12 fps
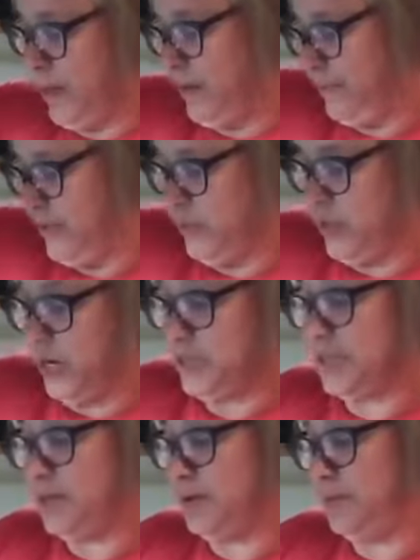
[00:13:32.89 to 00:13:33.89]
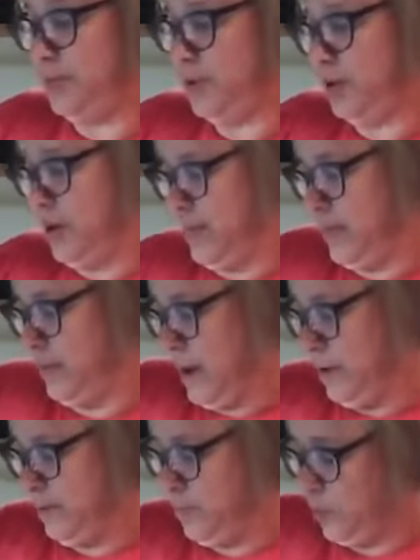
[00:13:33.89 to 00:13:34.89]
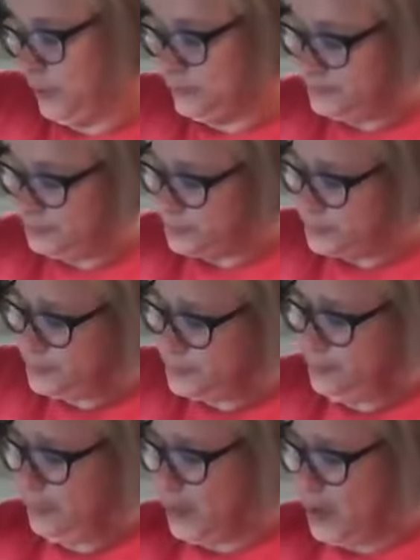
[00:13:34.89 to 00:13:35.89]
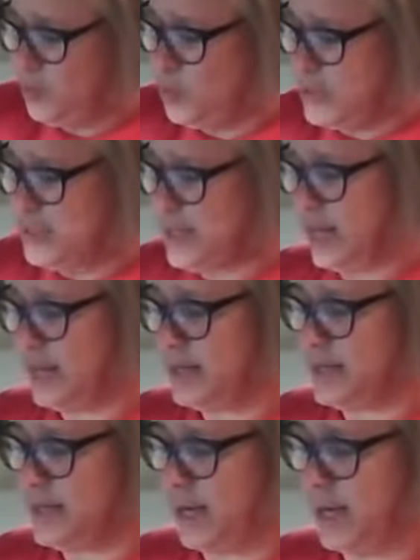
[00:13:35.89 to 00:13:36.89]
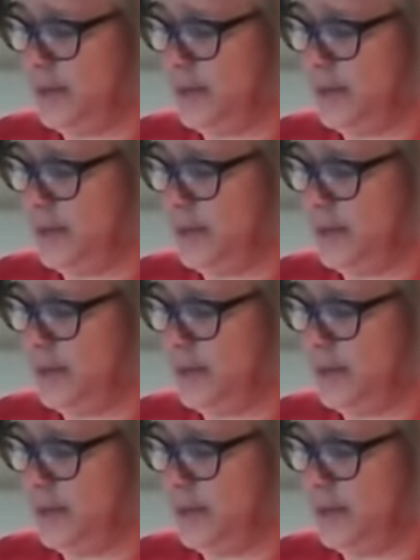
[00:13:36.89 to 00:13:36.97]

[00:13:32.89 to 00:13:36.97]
benefit that I didn't put on the PowerPoint was that